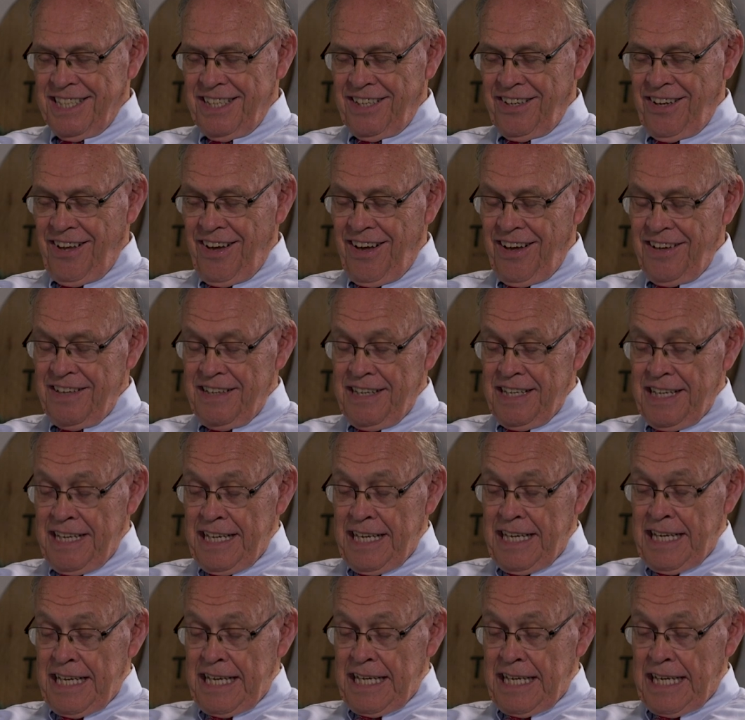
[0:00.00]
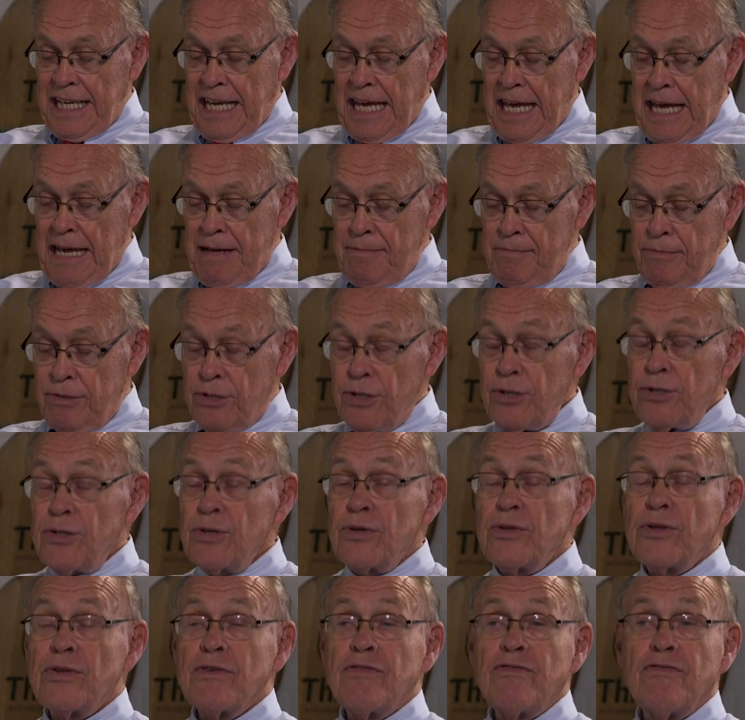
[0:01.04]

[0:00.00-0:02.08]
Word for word: Kinlaw, came to do the